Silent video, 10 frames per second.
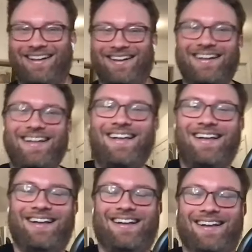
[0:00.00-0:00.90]

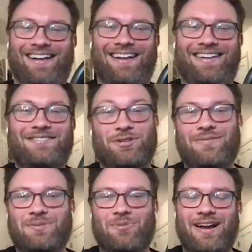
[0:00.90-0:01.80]
It
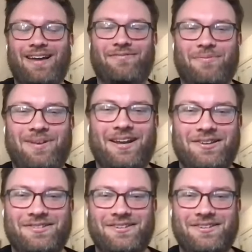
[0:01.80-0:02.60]
serves him right for being a good